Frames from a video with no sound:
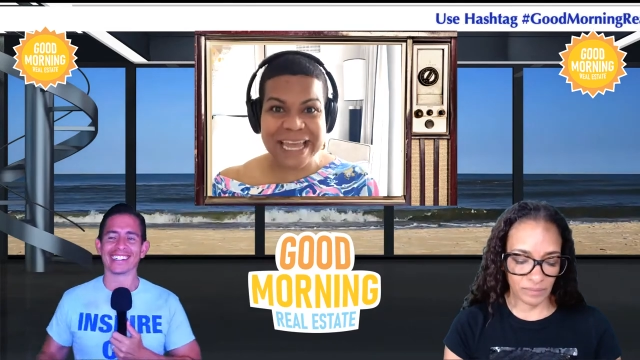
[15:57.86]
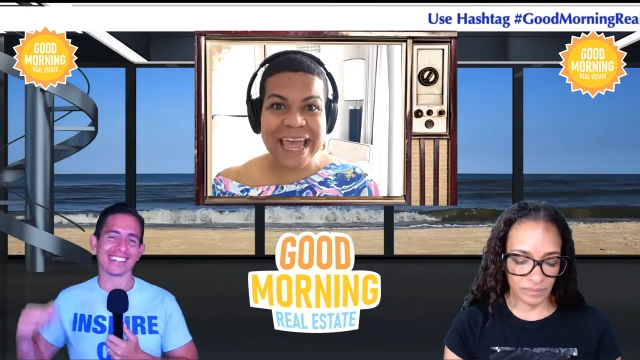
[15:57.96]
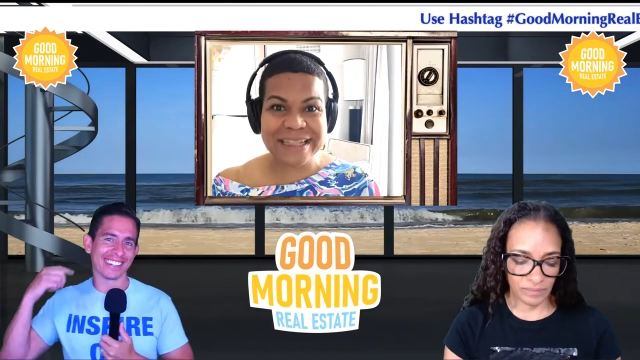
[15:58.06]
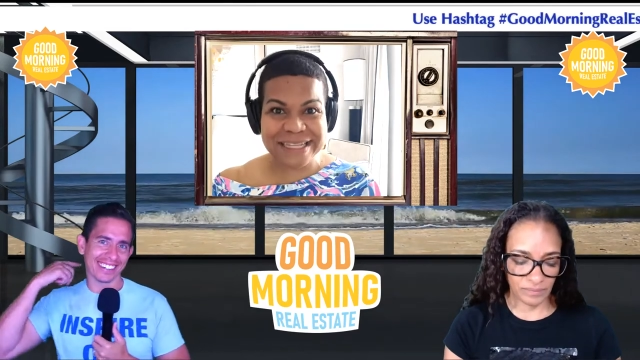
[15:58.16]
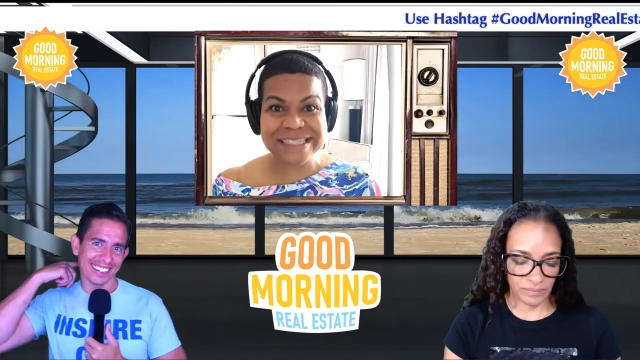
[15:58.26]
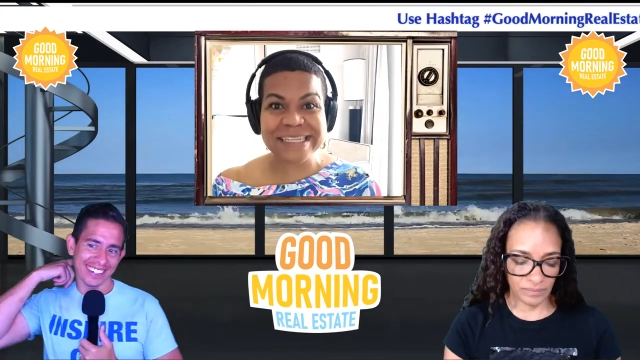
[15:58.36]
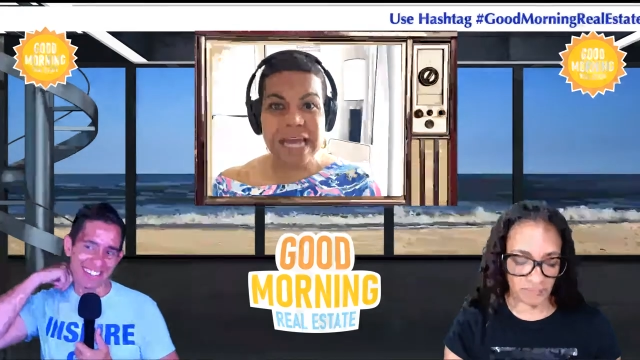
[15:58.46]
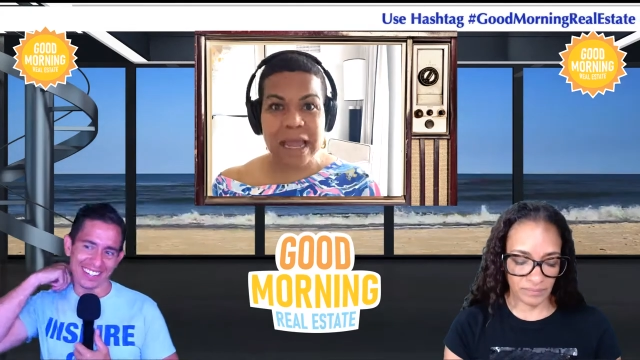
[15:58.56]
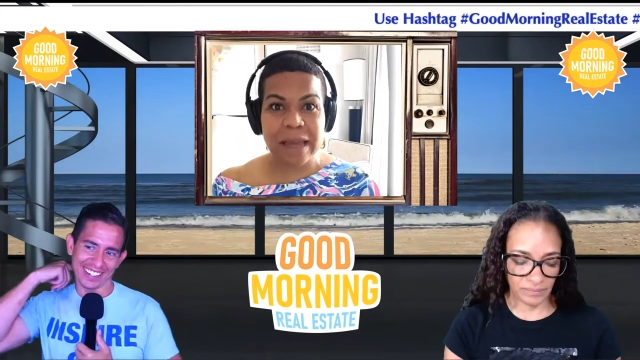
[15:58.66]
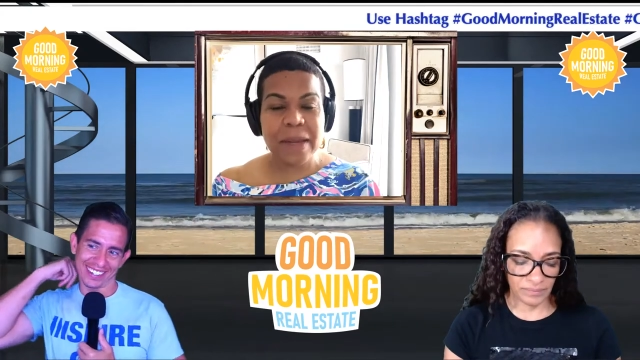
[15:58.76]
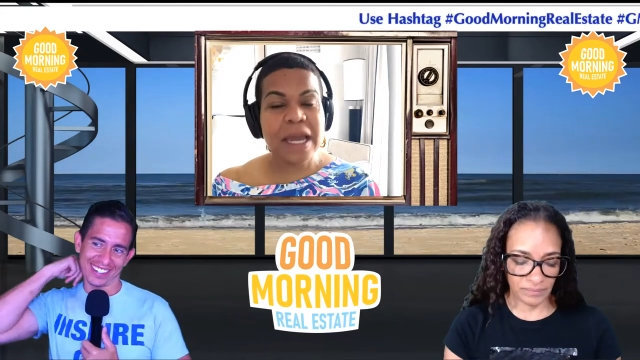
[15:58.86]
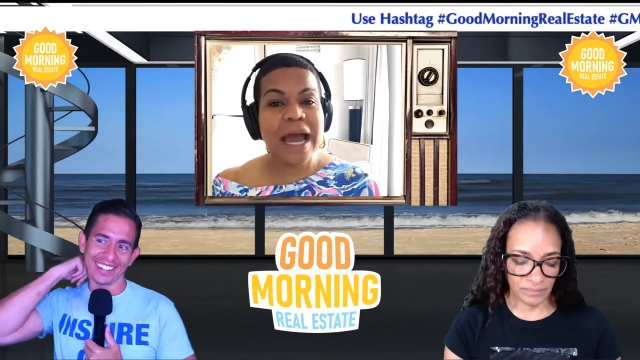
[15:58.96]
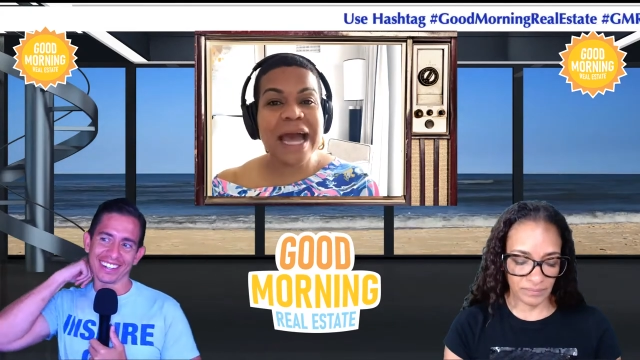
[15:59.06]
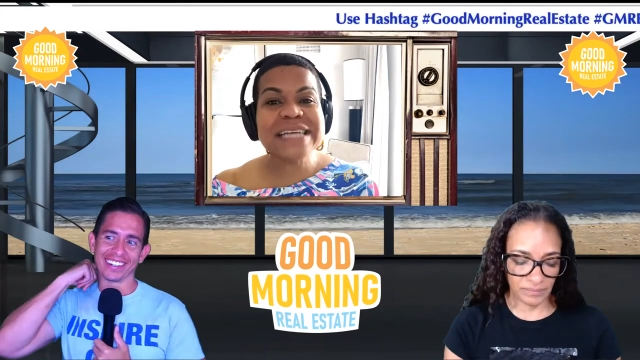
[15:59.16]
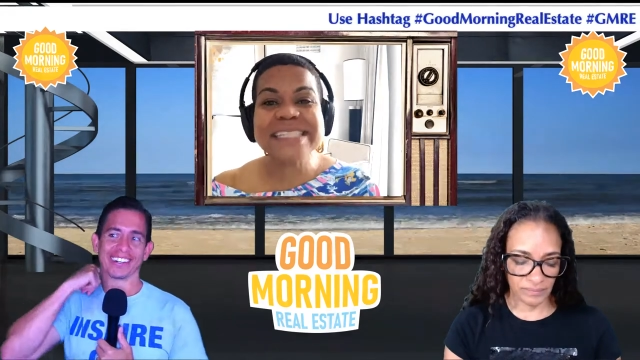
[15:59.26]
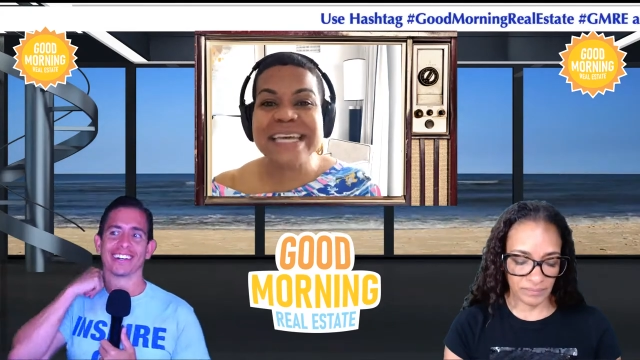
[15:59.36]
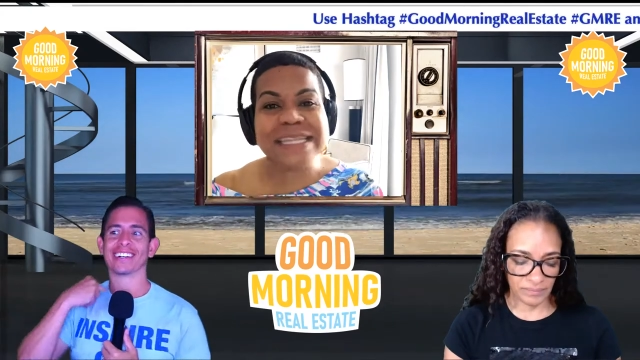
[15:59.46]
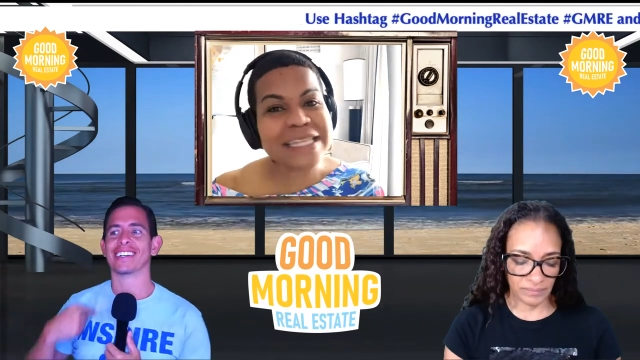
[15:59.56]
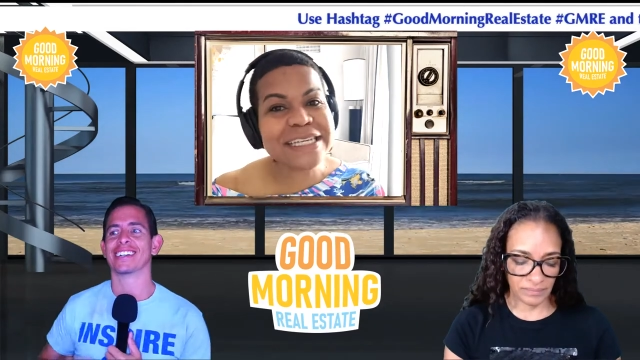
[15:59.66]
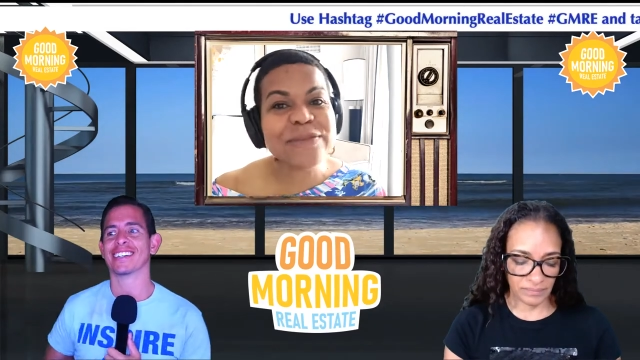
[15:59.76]
Speaker 1: you was high this time.
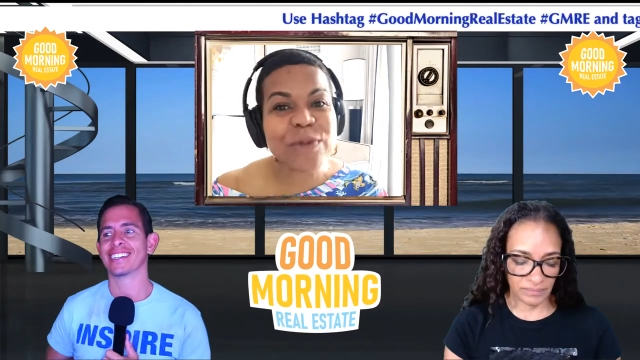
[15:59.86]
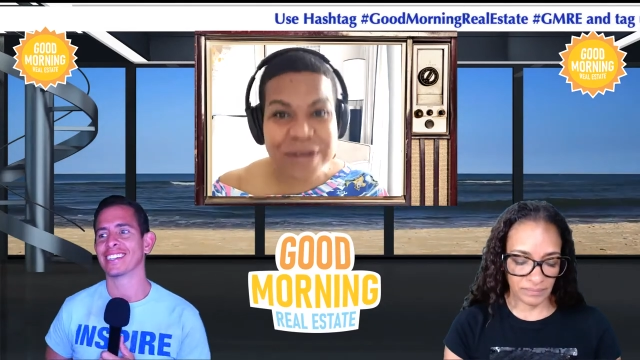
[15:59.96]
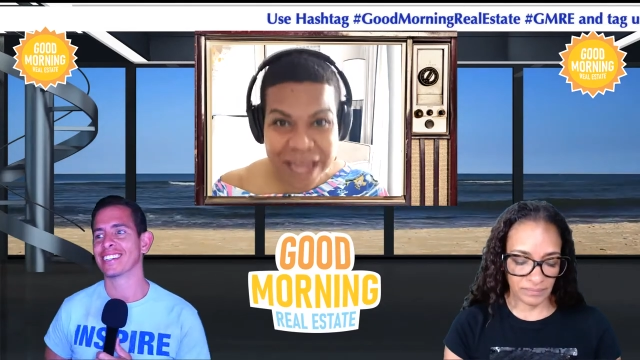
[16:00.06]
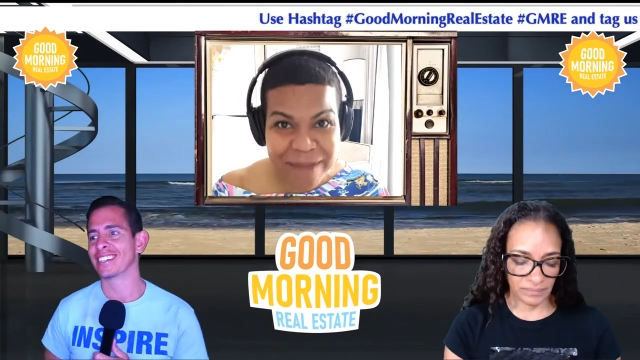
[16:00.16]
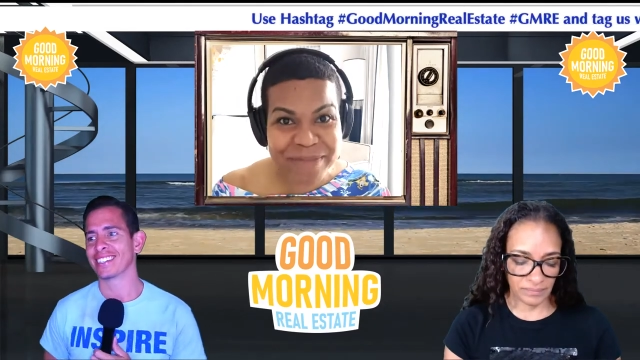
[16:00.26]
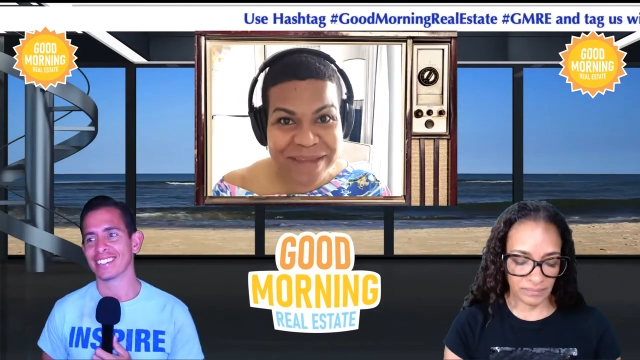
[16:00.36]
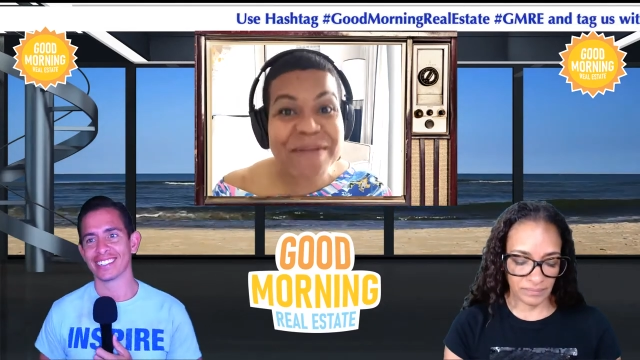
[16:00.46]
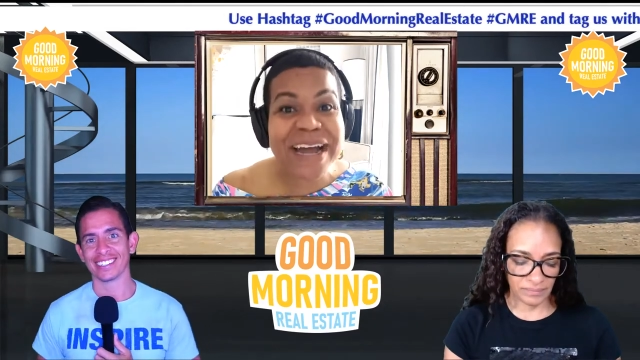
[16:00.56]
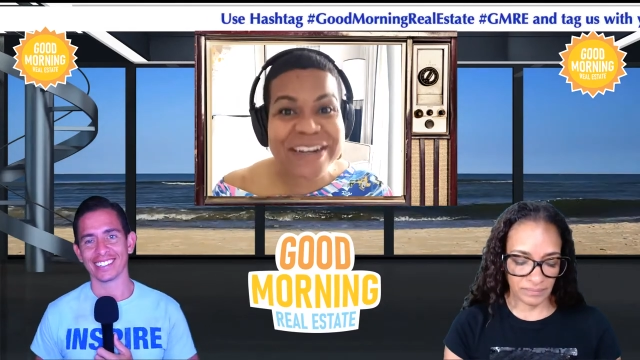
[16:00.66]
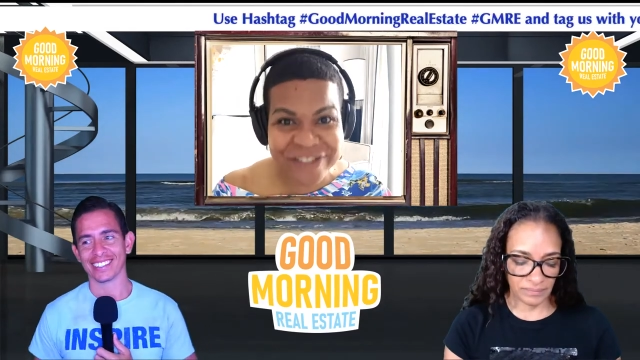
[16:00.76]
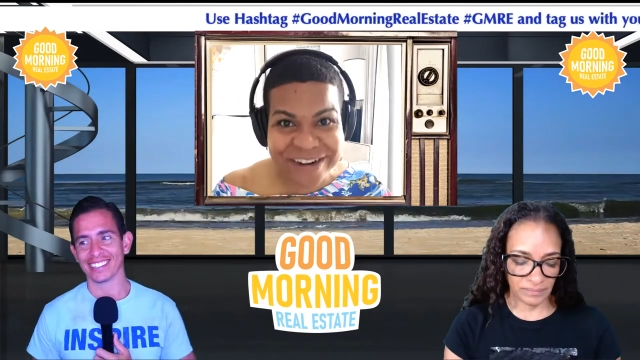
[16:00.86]
I said, this will not be